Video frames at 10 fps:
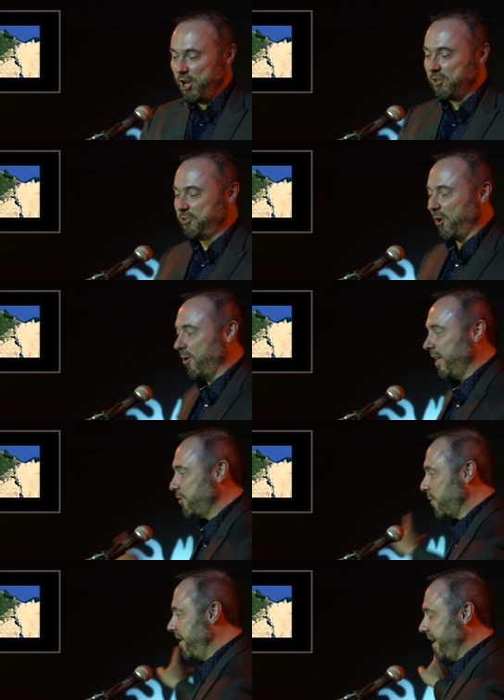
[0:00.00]
so
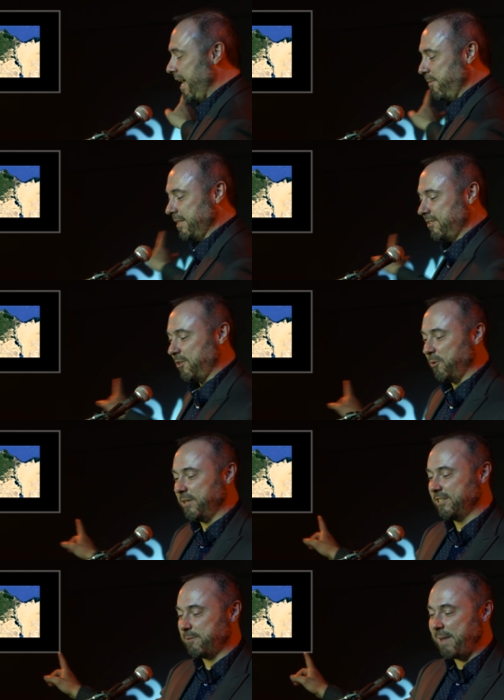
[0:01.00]
let's run down what this whole
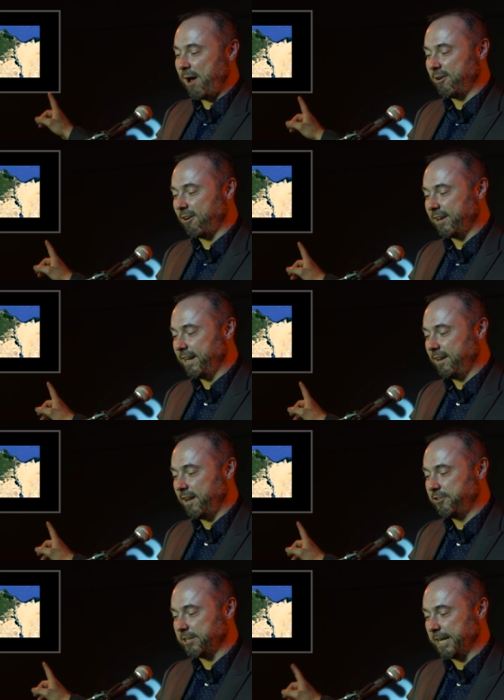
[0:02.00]
thing's about
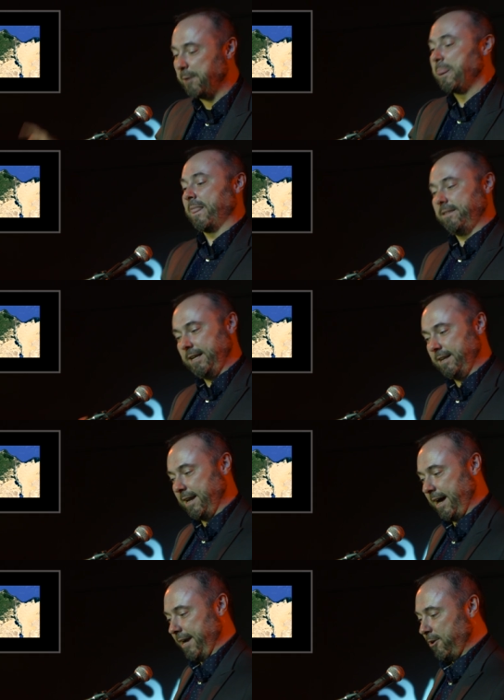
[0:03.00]
archaeologically. The
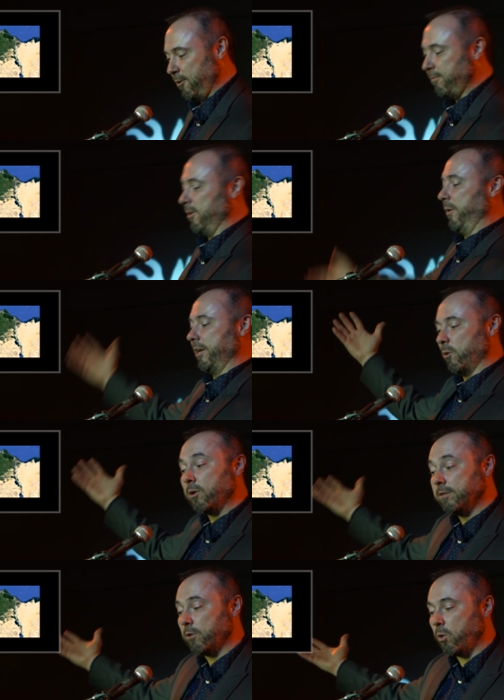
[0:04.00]
Nile, flowing
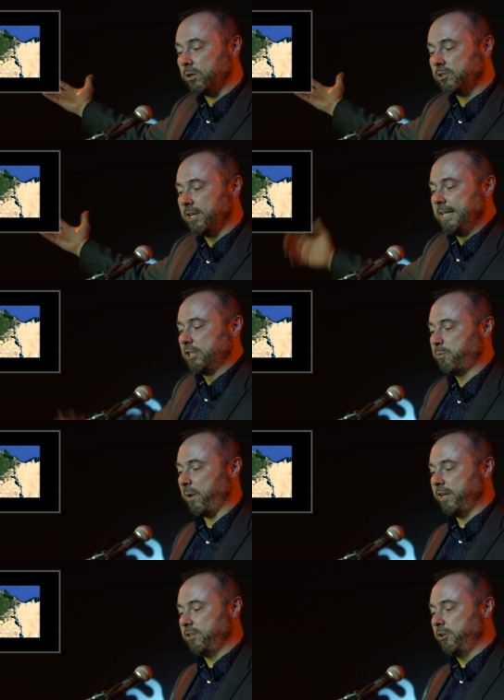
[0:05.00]
north, of course,
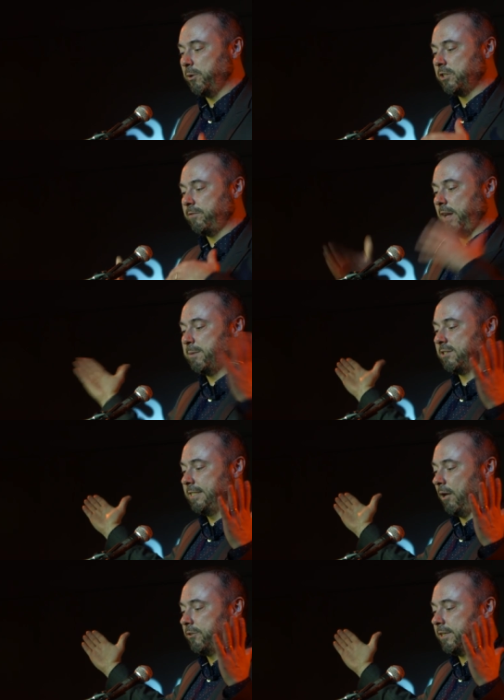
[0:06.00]
spreads into its famous
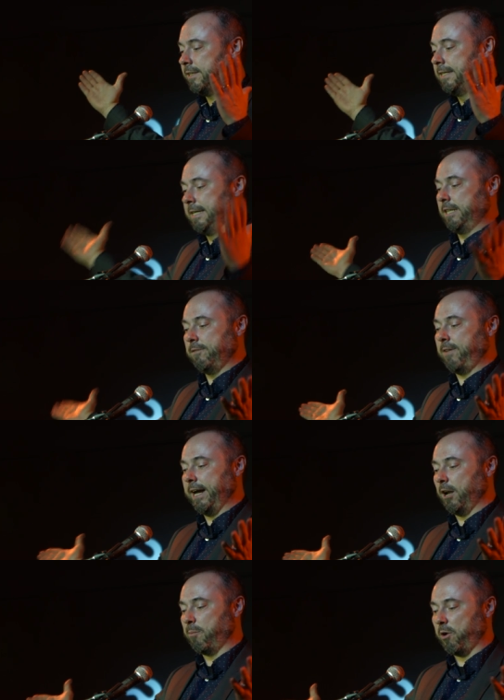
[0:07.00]
delta in the
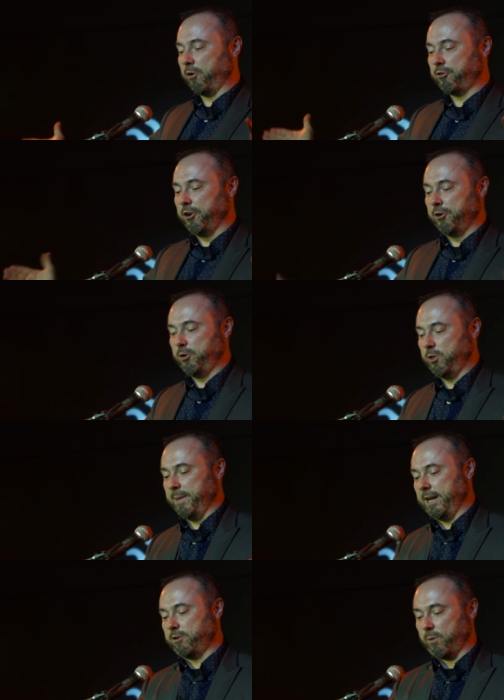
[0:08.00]
final approach to the
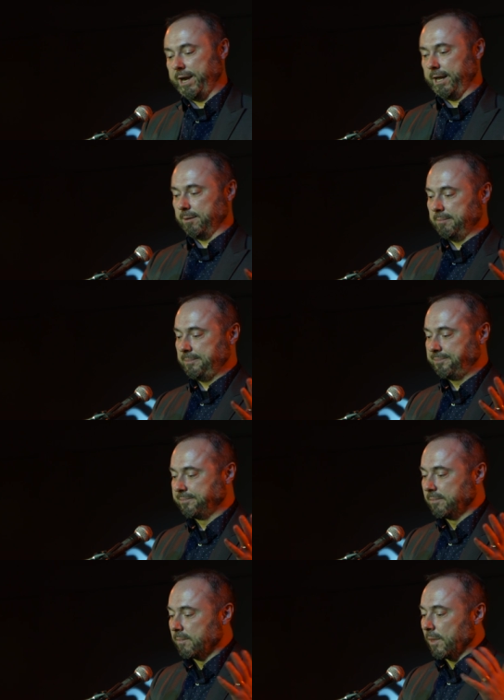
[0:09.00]
Mediterranean.
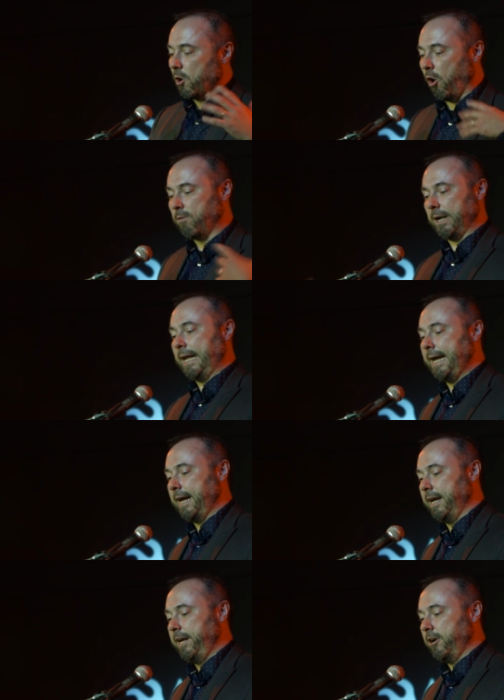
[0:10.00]

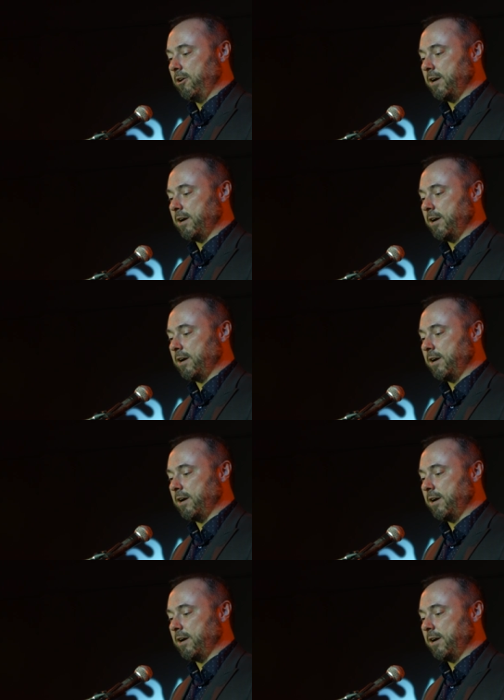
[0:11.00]
Overlaying here,